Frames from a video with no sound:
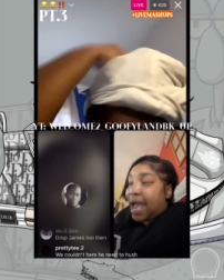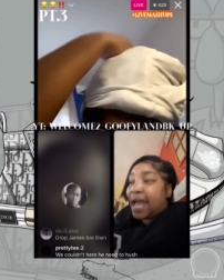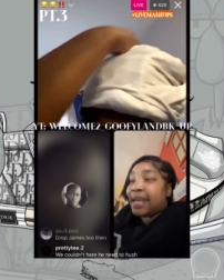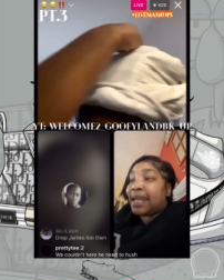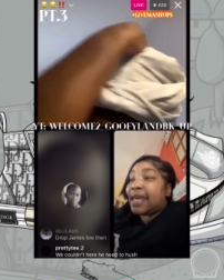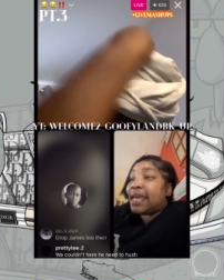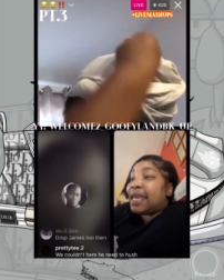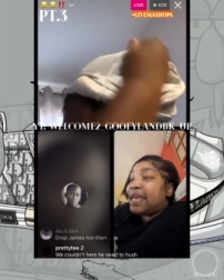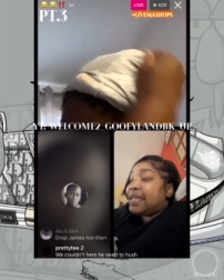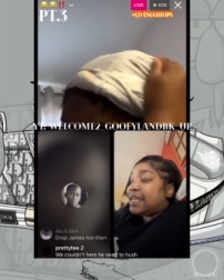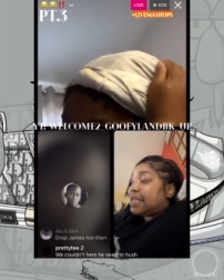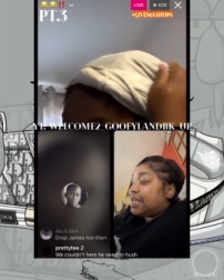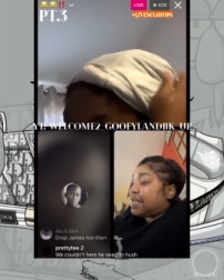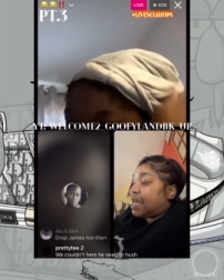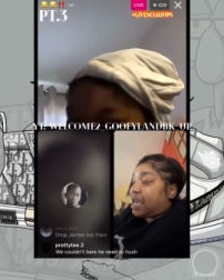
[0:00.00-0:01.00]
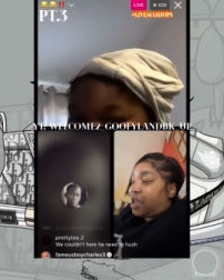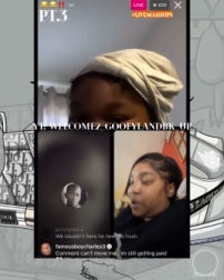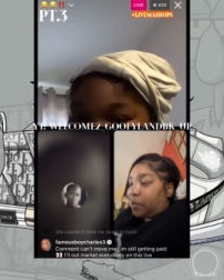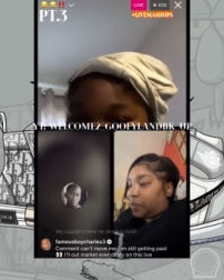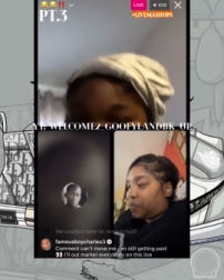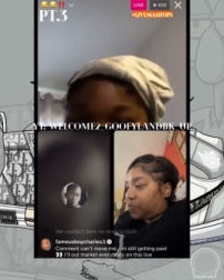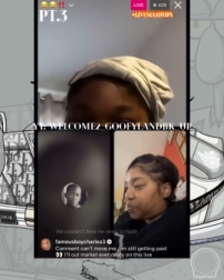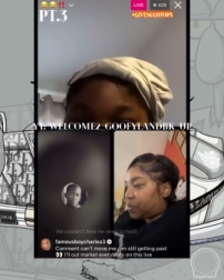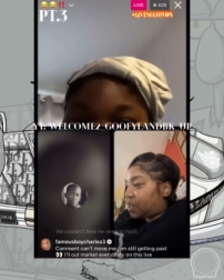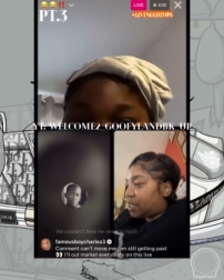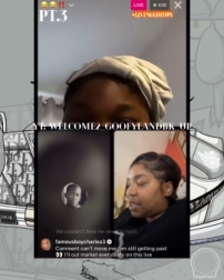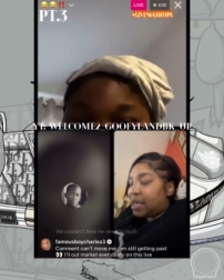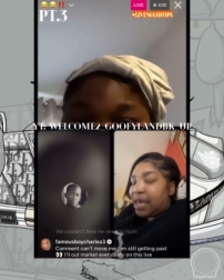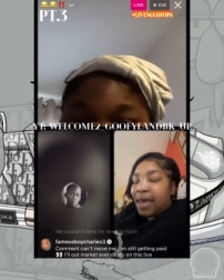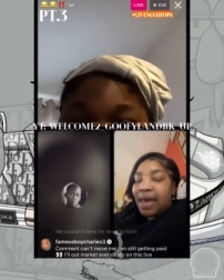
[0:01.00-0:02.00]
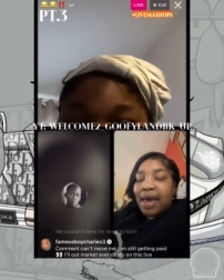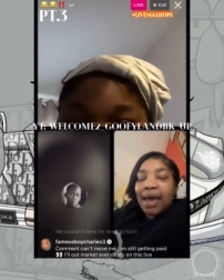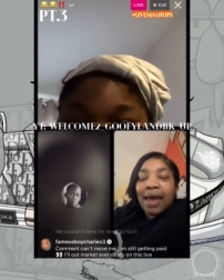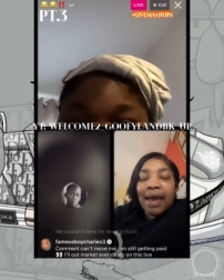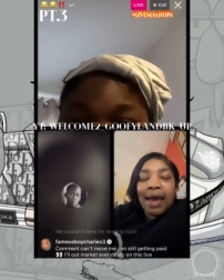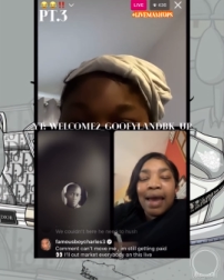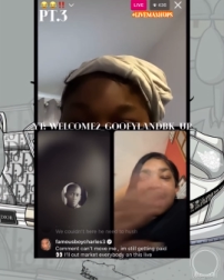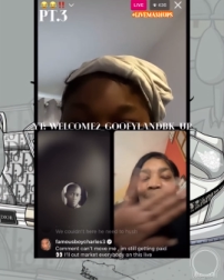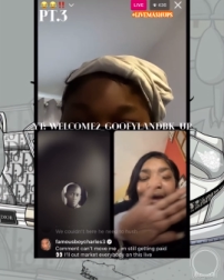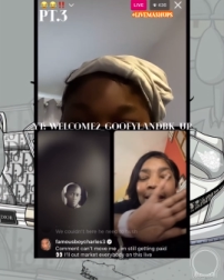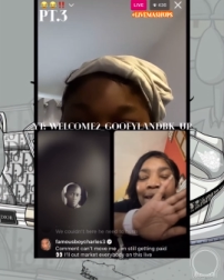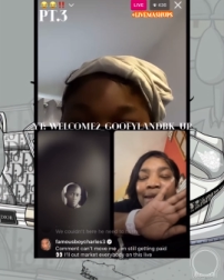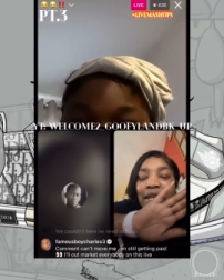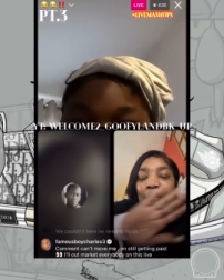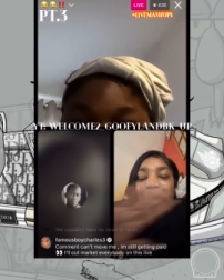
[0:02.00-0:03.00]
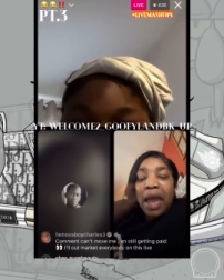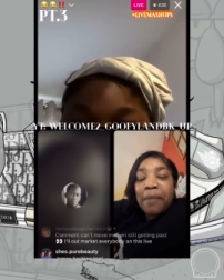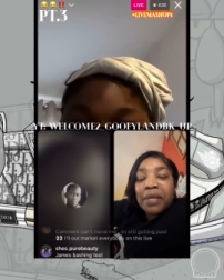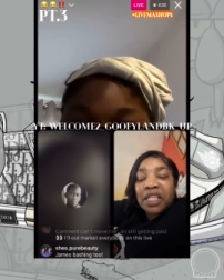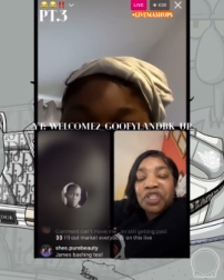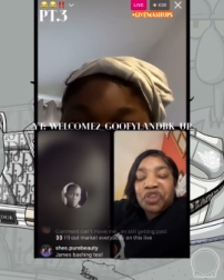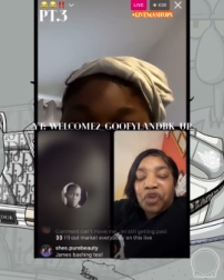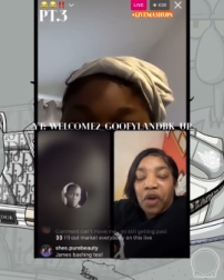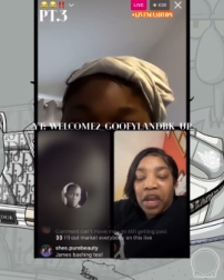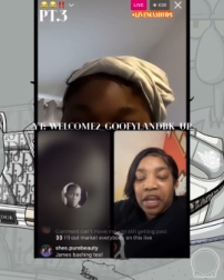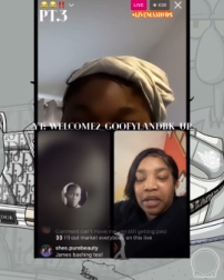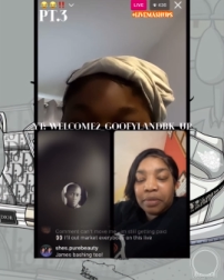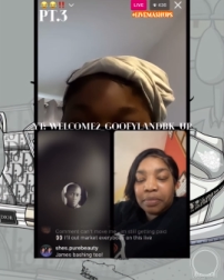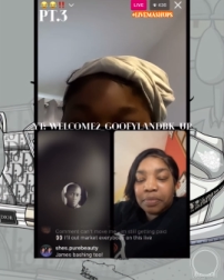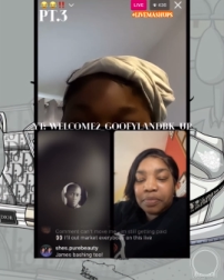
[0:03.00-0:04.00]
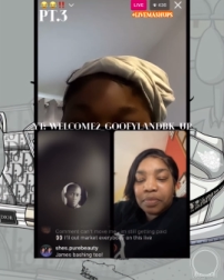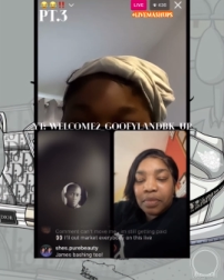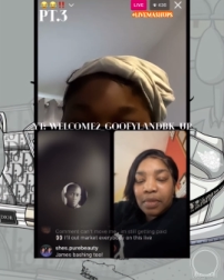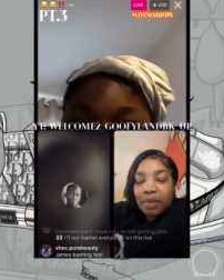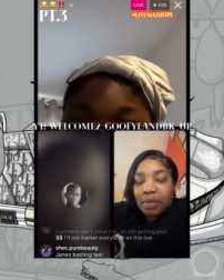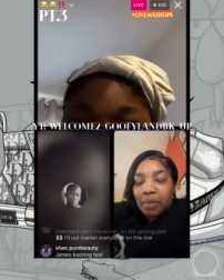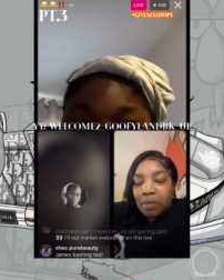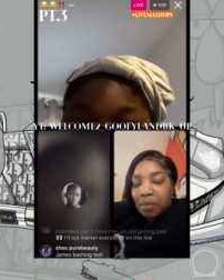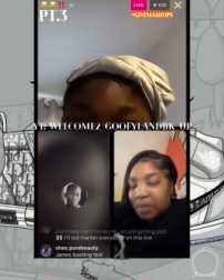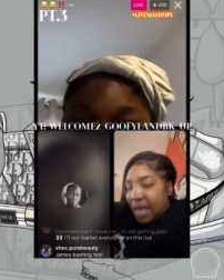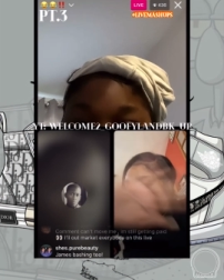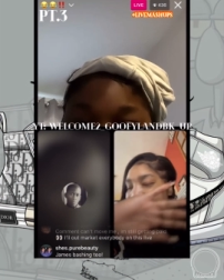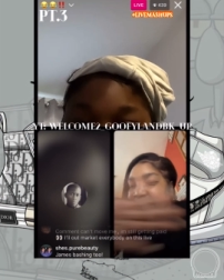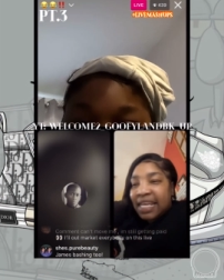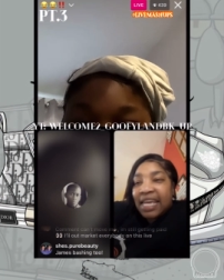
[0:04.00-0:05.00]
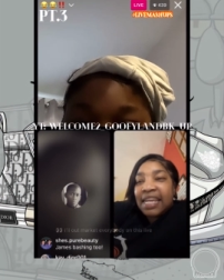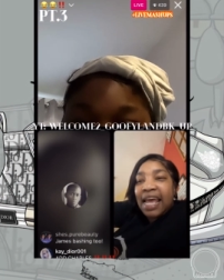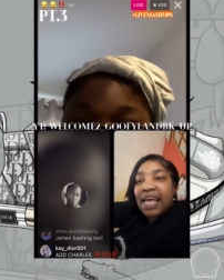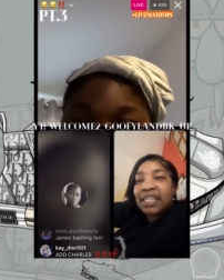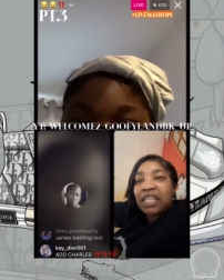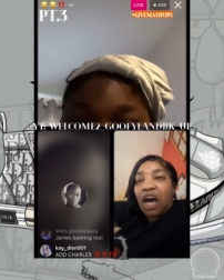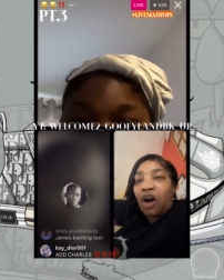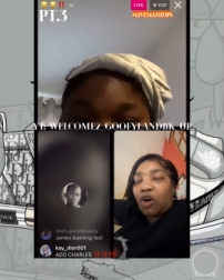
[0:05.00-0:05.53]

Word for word: at the end of the day, the baby's straight. That's it. That's